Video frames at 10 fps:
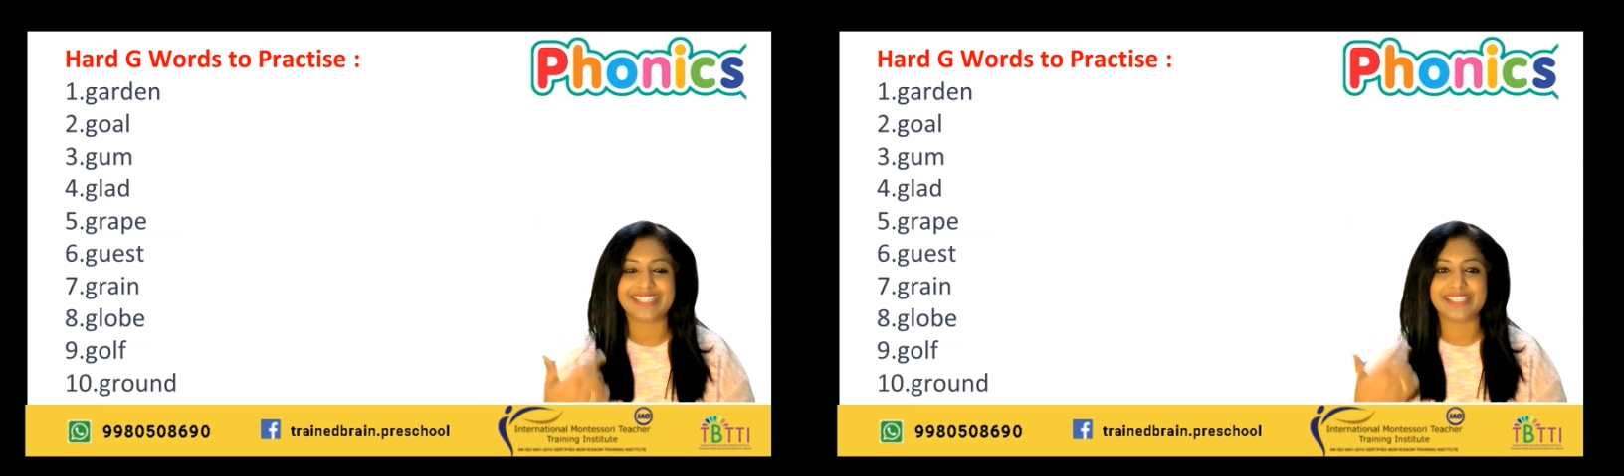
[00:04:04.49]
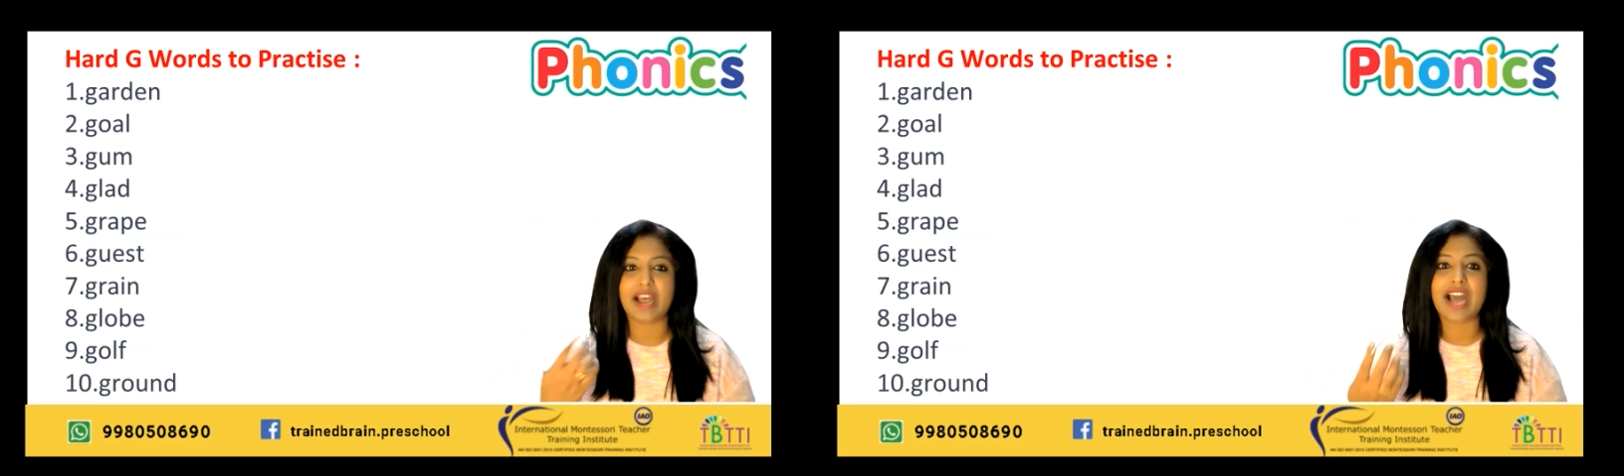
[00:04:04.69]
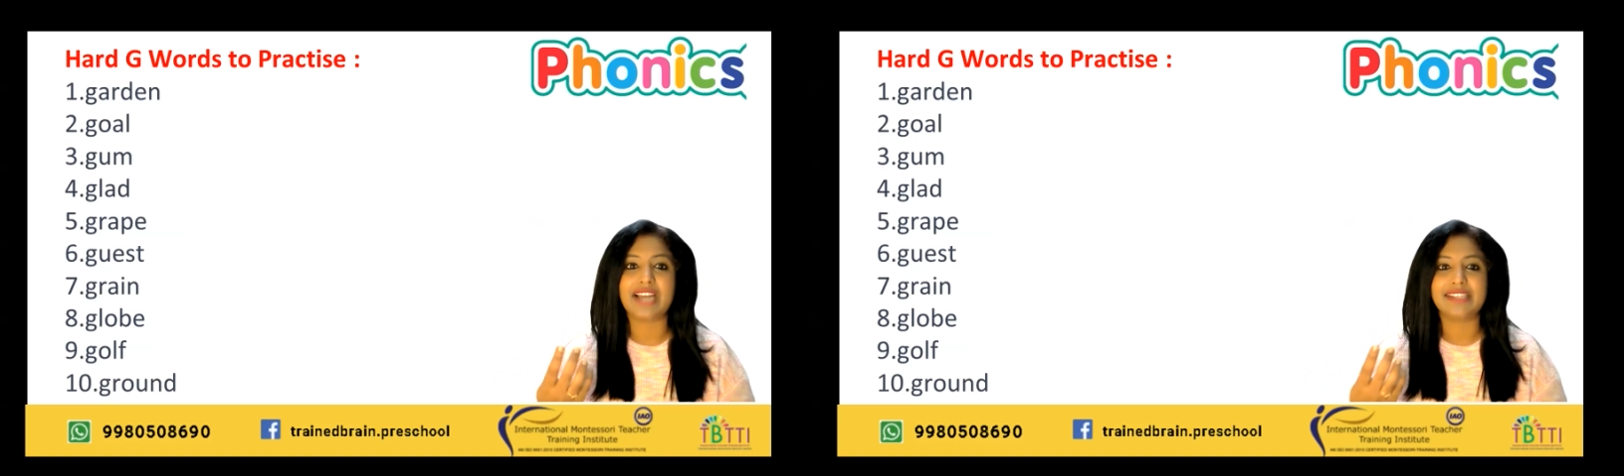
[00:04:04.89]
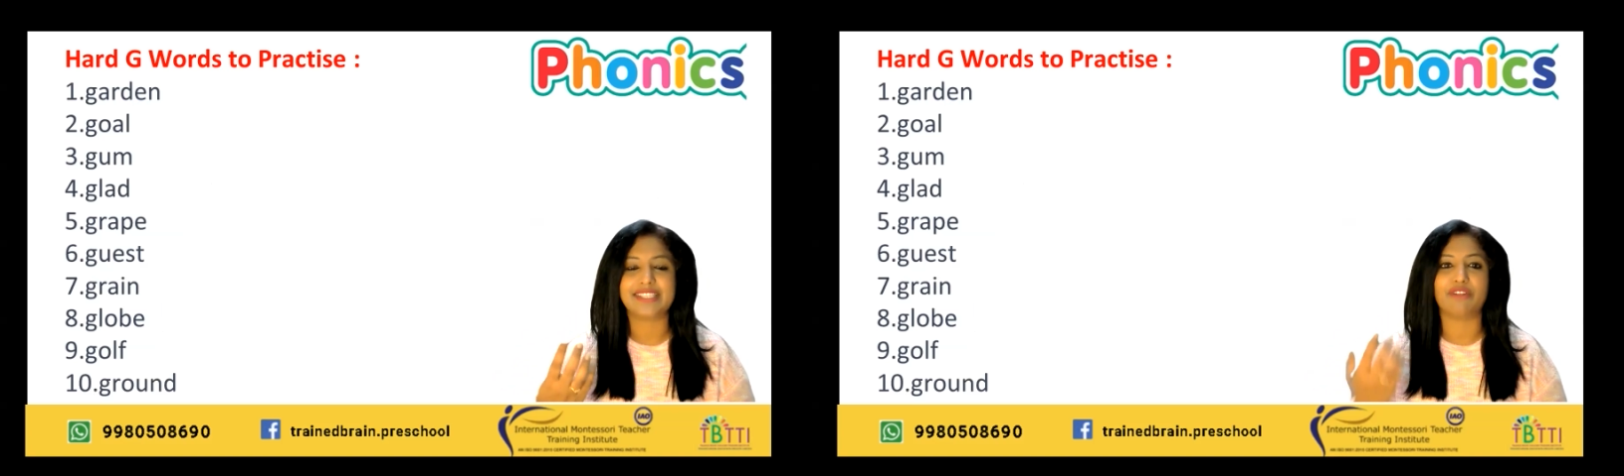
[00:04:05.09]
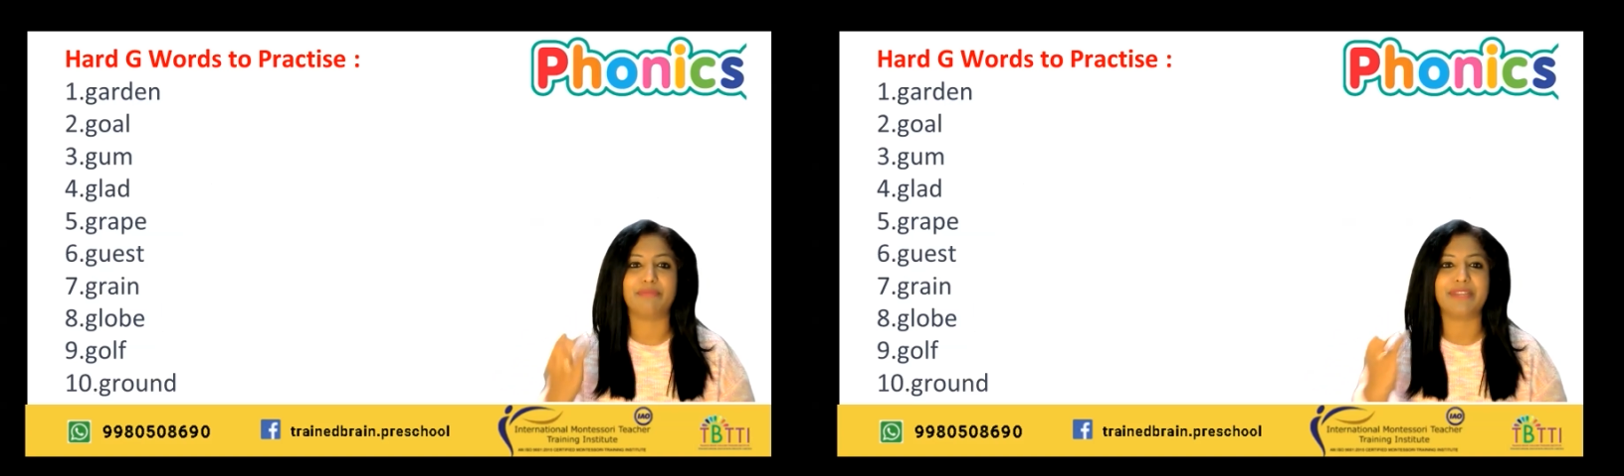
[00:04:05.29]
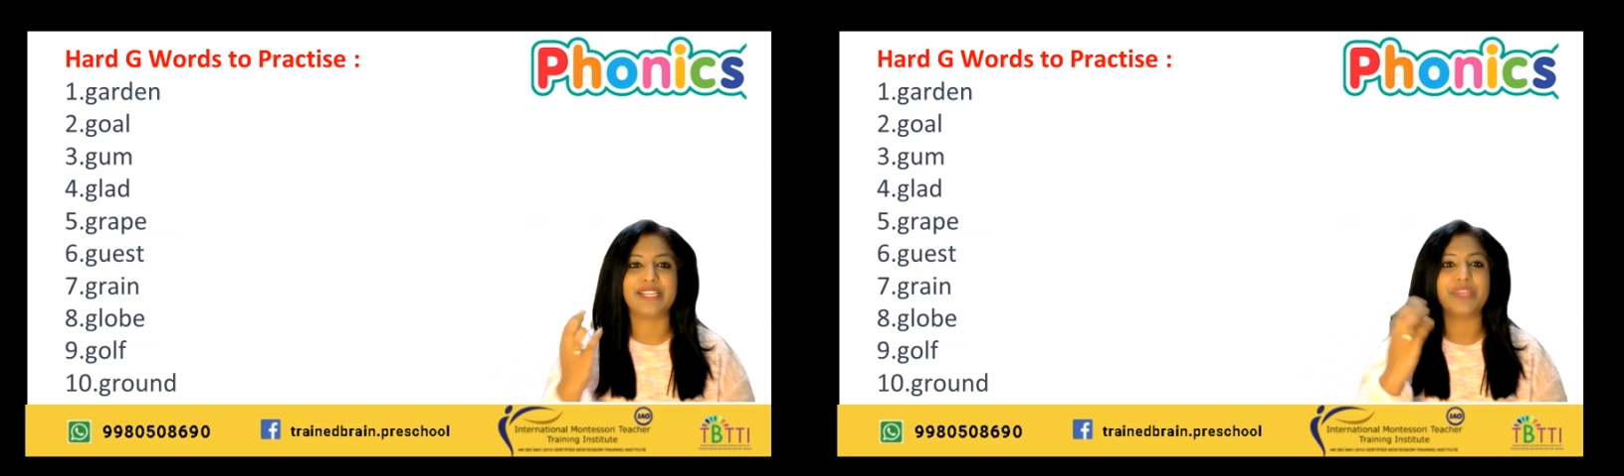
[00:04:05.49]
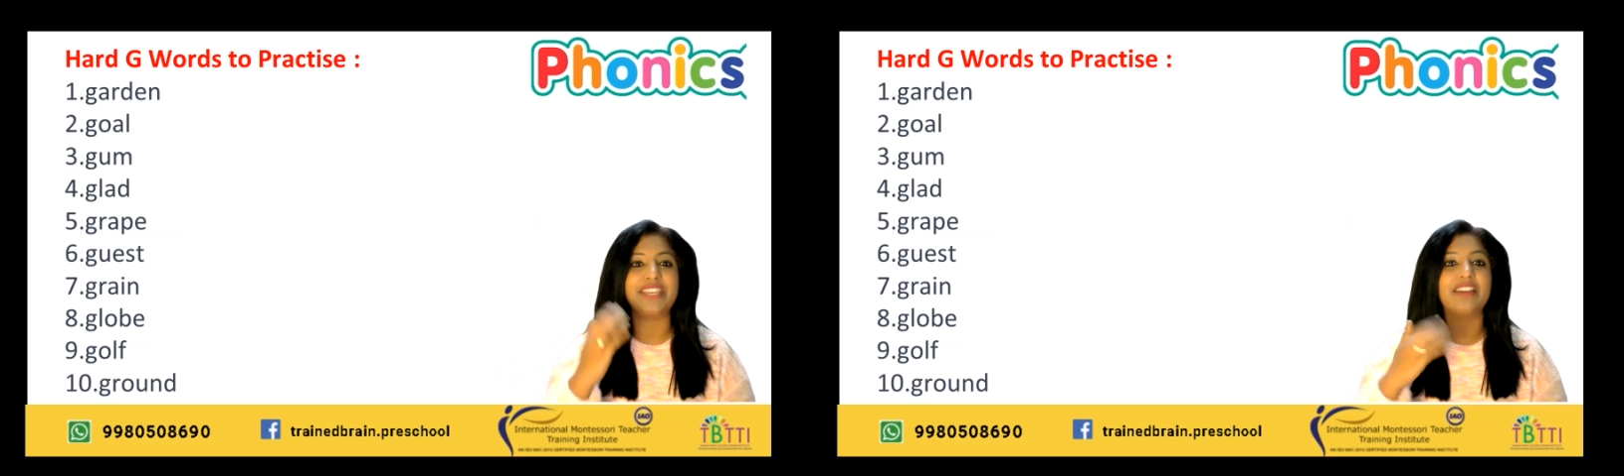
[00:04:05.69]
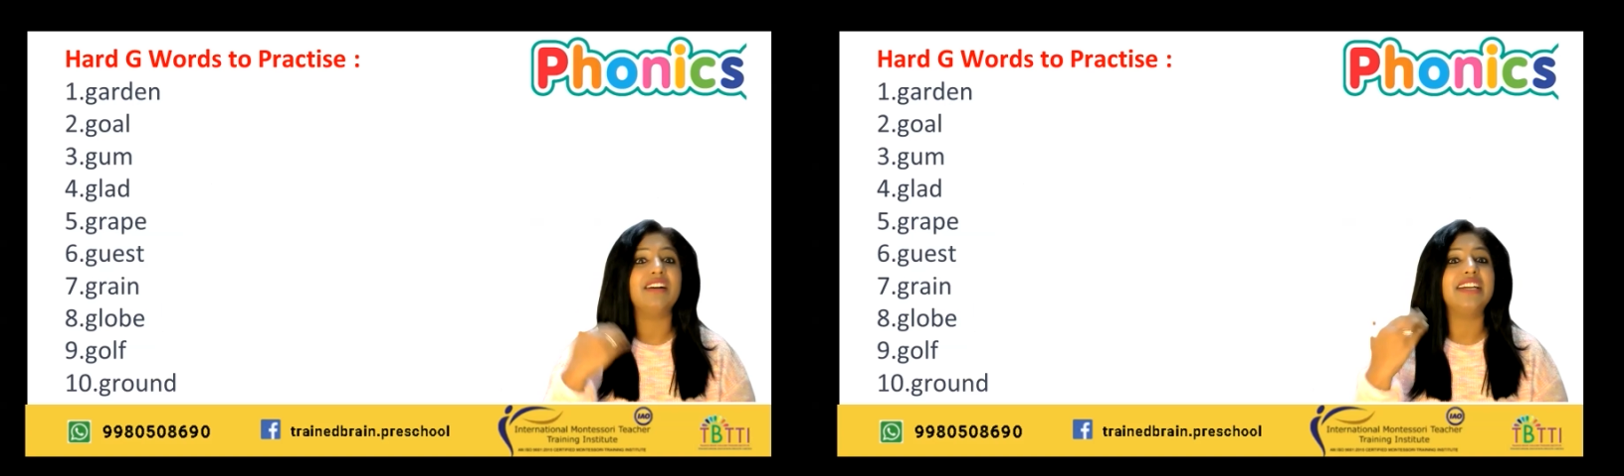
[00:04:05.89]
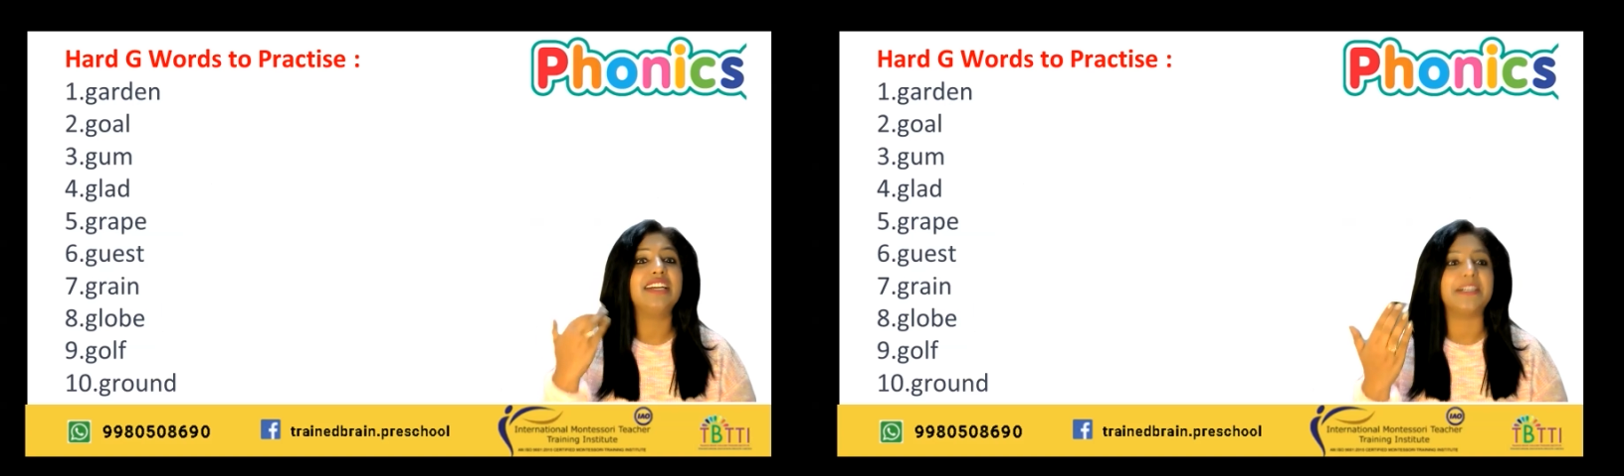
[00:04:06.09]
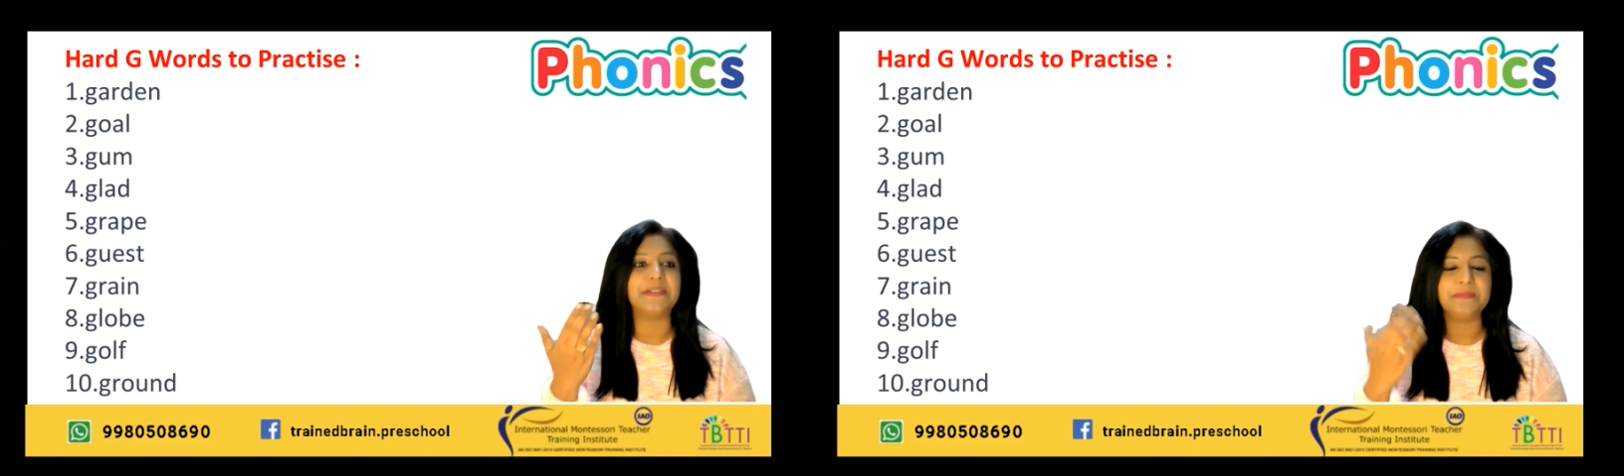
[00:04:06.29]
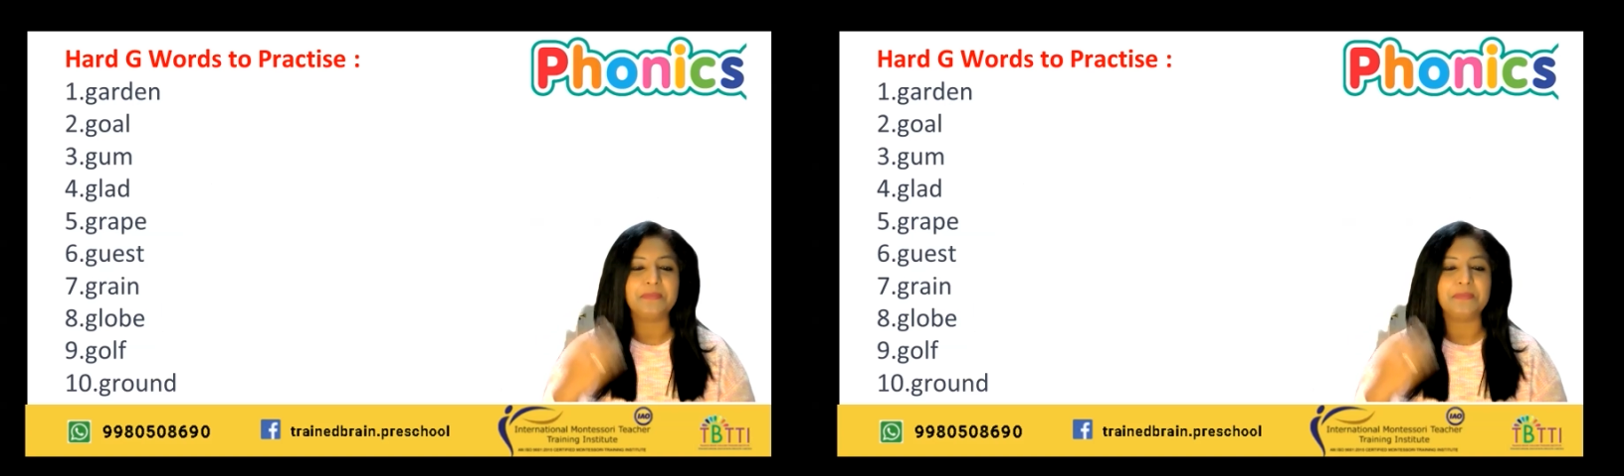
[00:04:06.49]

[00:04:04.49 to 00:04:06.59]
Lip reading: It's a hard sound because we hear g.